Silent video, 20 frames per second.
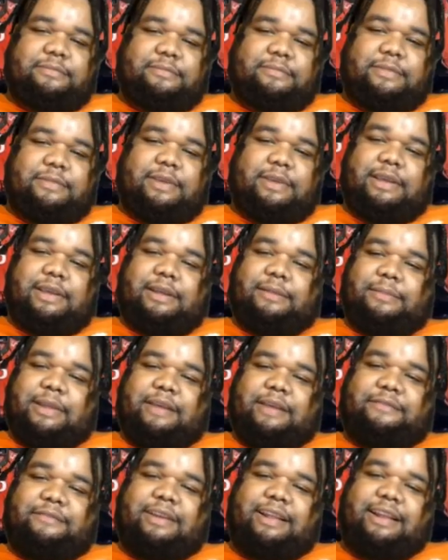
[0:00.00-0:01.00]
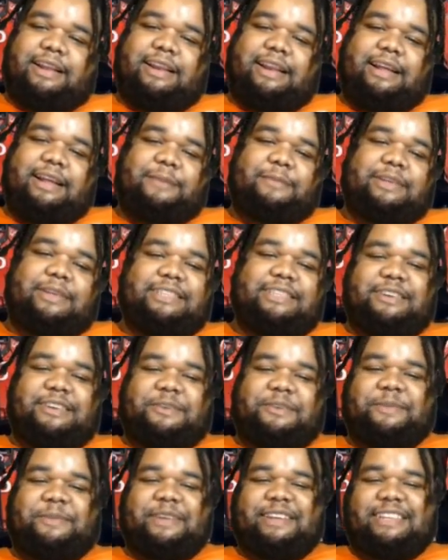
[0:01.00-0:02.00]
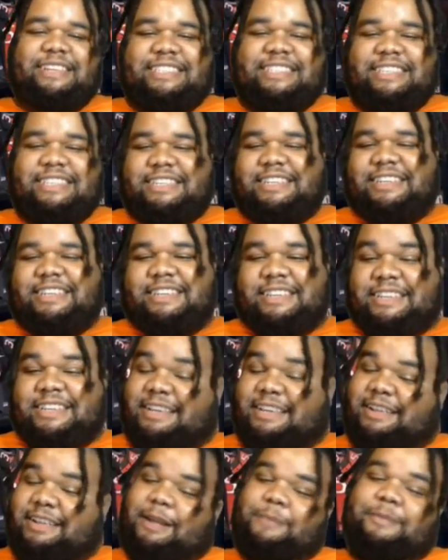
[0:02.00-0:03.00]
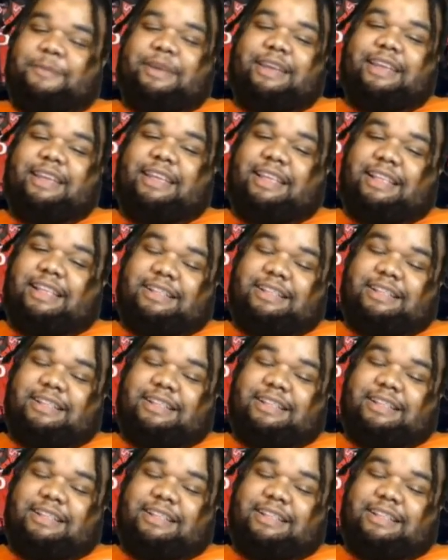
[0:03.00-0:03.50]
Yeah, I'm definitely not missing no meals. Yeah. I mean,